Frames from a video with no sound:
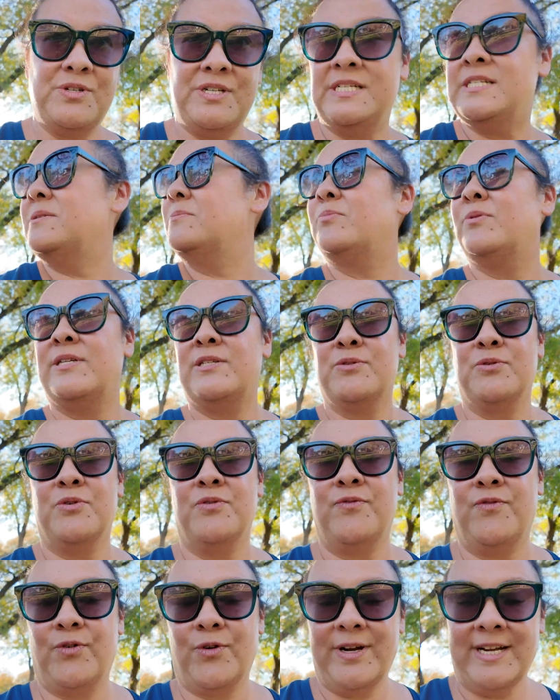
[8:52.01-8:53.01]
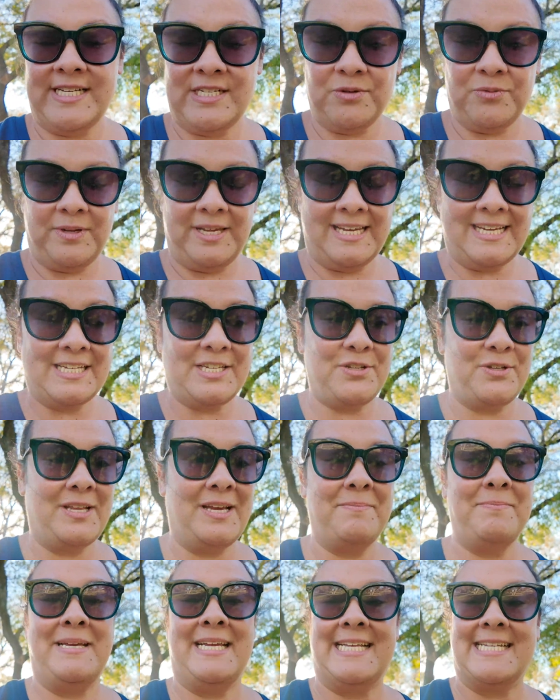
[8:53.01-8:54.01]
She's in preschool 4 days a week, so
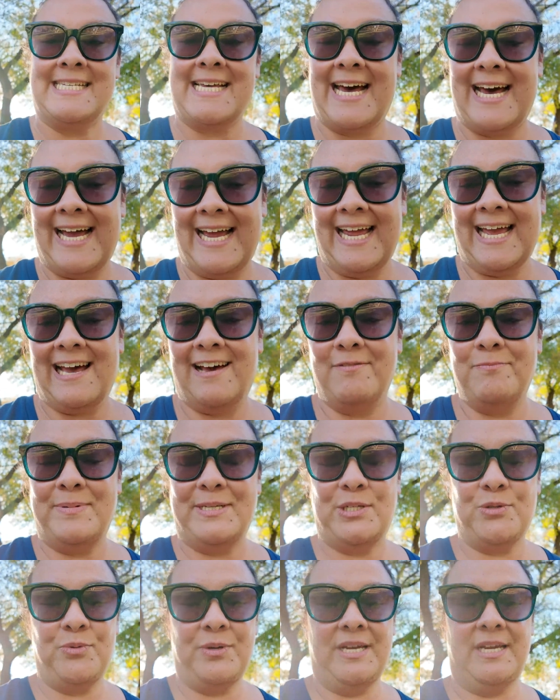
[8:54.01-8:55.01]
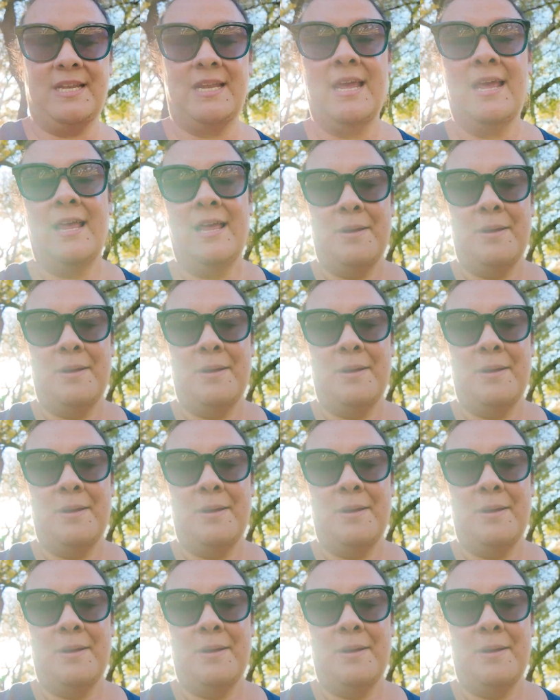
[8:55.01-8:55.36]
that means I have between